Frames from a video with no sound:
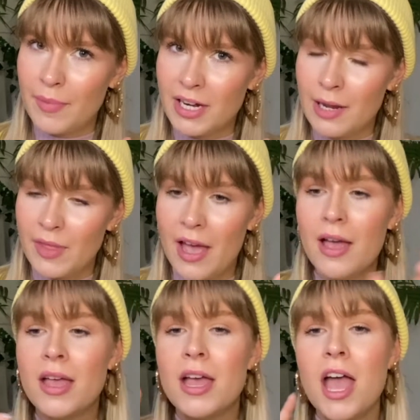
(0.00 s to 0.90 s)
the name
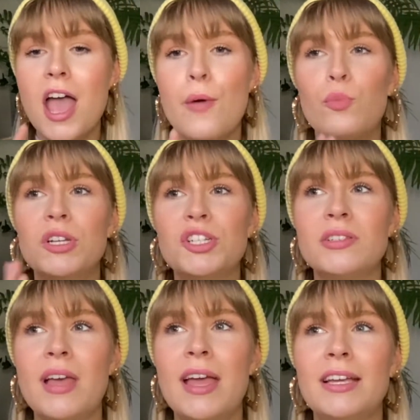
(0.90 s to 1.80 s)
there, which
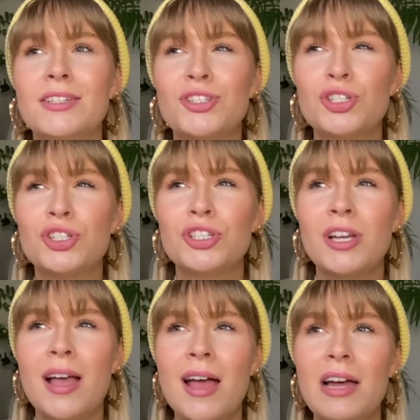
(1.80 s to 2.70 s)
is a
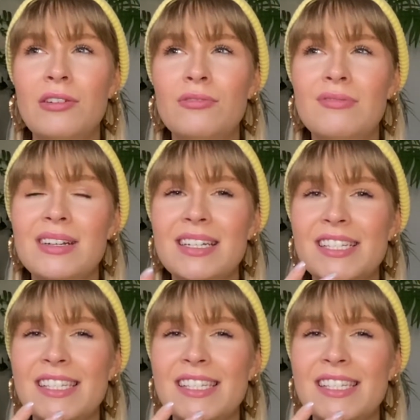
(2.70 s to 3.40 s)
charity.